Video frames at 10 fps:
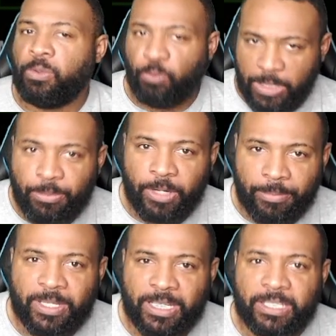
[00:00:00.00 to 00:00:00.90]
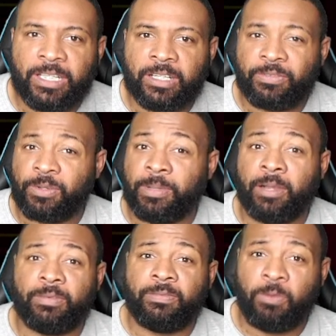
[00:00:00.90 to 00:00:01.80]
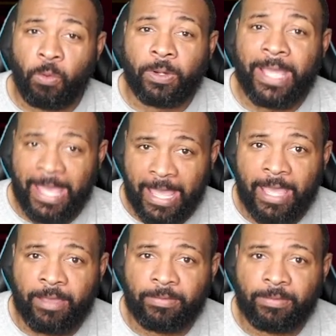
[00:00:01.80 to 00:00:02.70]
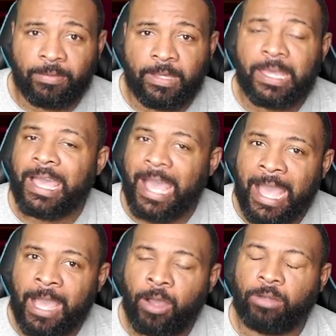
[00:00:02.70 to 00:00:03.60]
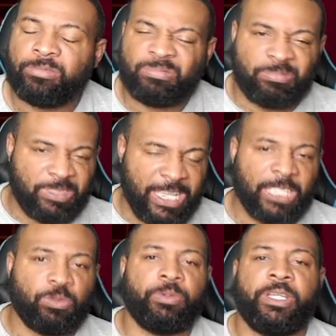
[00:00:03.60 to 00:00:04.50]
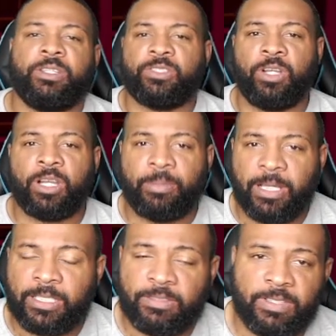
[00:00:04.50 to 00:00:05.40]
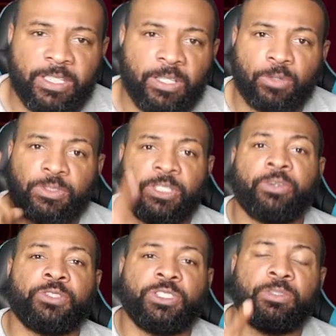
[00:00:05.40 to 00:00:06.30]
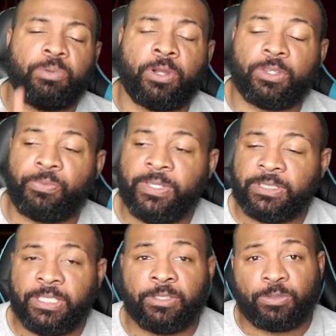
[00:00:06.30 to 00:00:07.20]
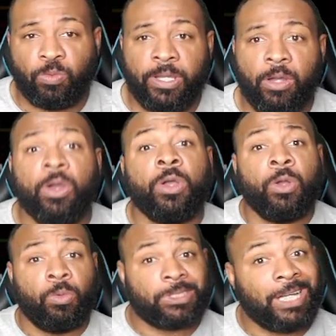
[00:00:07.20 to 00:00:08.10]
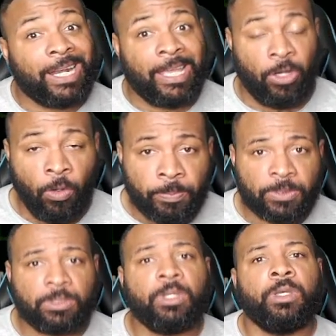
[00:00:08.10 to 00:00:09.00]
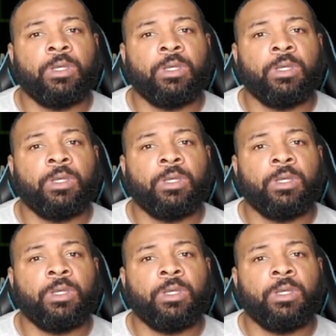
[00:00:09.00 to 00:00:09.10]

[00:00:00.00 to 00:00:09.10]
We were able to get it done for about 4.5. How? That's what we're here to talk about in this video. Zero Chill Part 3 is here as well, which kind of helps